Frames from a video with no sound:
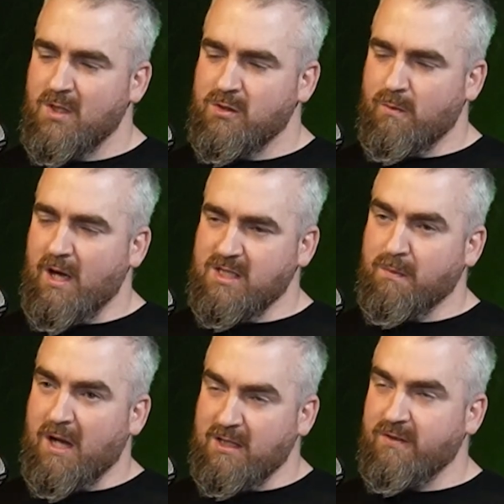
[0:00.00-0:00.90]
So what is the
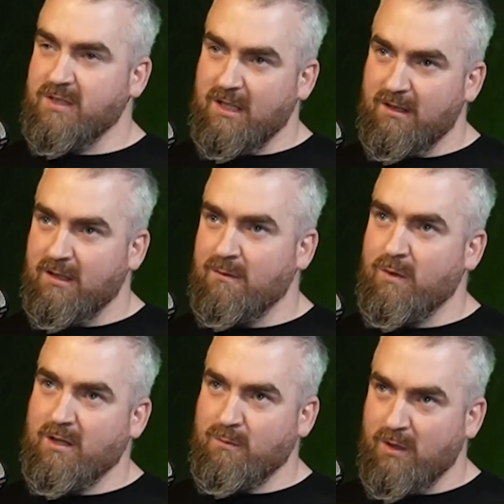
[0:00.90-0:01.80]
plans for scaling then?
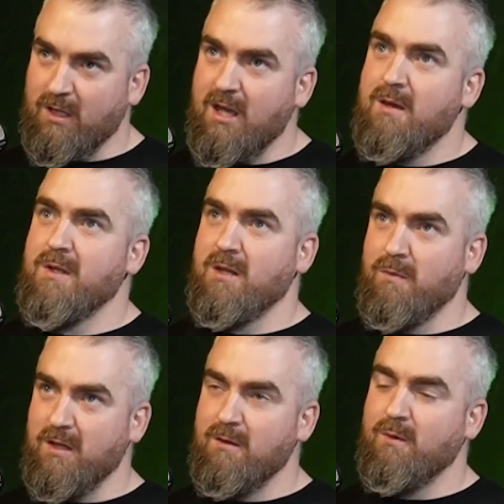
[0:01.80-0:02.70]
What are you aiming to
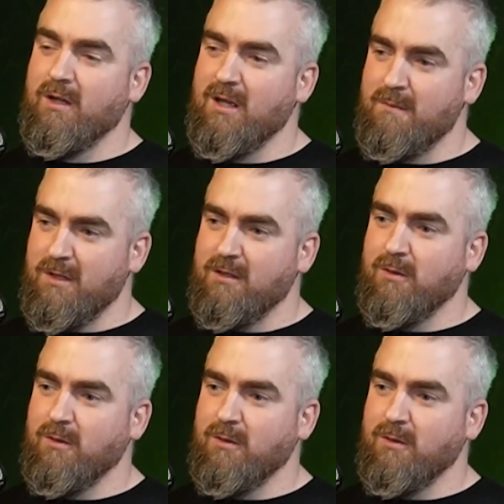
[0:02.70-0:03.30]
be? What are you aiming to